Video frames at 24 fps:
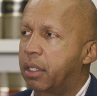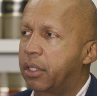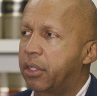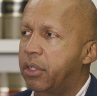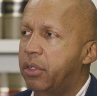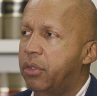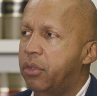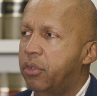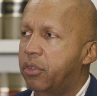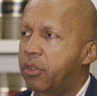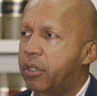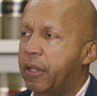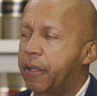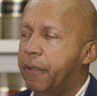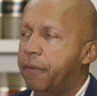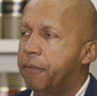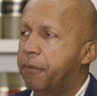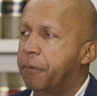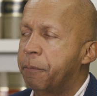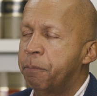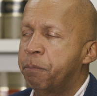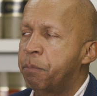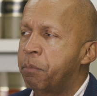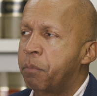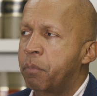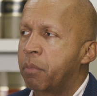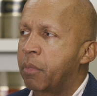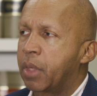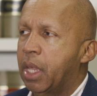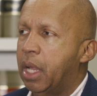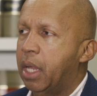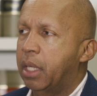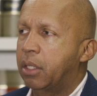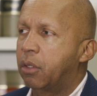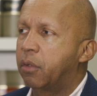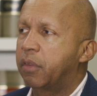accused of,
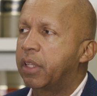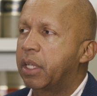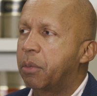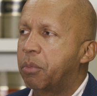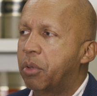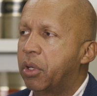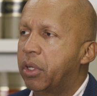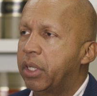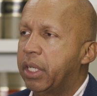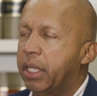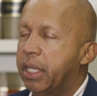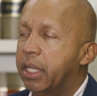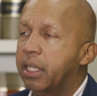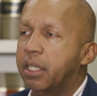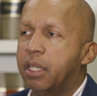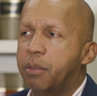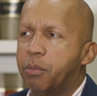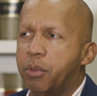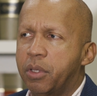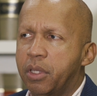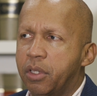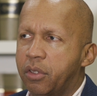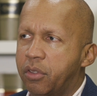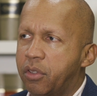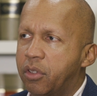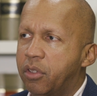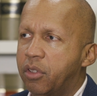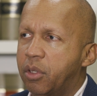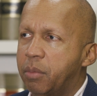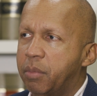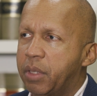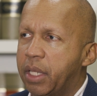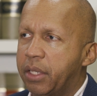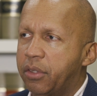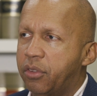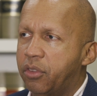I don't think we're going to end up with a
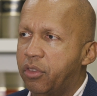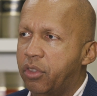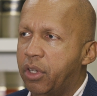system that's